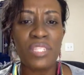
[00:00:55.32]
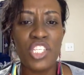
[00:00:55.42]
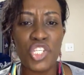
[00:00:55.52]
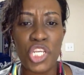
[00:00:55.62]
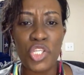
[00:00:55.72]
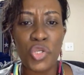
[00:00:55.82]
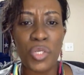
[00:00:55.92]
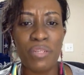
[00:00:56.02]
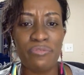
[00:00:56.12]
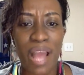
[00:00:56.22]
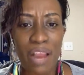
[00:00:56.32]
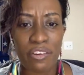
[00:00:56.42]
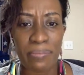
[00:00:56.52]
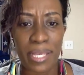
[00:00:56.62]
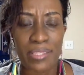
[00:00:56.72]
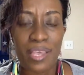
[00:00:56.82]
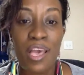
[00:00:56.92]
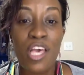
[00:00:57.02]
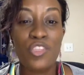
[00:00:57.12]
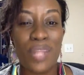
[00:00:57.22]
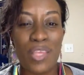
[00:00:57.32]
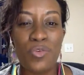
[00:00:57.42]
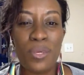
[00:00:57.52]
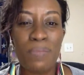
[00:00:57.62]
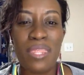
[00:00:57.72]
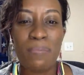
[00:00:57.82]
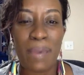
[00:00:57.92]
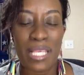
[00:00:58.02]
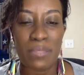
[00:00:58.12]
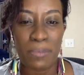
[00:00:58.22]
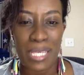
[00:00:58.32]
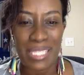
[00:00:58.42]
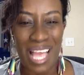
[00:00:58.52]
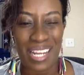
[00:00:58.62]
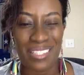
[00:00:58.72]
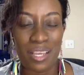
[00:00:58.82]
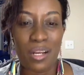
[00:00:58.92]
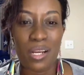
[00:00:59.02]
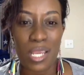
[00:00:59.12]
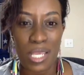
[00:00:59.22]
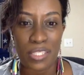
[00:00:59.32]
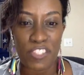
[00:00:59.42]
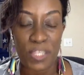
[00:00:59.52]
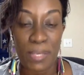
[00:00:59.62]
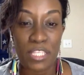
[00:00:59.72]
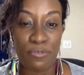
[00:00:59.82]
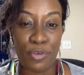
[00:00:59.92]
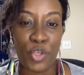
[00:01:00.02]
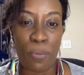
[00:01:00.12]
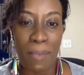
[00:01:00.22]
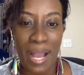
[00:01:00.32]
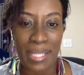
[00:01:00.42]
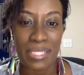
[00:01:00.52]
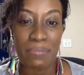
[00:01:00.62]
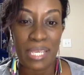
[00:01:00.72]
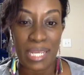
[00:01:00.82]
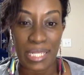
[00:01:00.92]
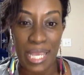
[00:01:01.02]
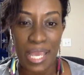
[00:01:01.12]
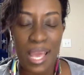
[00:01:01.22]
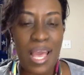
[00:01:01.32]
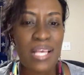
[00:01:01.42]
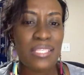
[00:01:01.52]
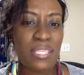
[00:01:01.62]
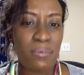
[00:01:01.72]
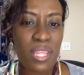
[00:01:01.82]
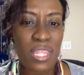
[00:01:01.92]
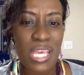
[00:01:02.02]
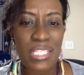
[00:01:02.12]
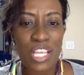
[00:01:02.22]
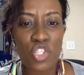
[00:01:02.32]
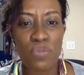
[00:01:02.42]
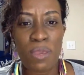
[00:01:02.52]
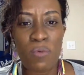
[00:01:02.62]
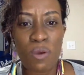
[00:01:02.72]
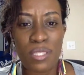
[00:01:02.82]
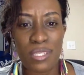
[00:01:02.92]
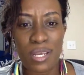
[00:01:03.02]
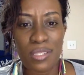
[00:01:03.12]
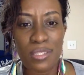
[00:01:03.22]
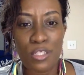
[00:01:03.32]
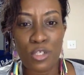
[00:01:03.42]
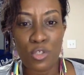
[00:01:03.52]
and change your environment so that you can be the best place that is a creative space for your mind to be clear. Some of the things that you may want to consider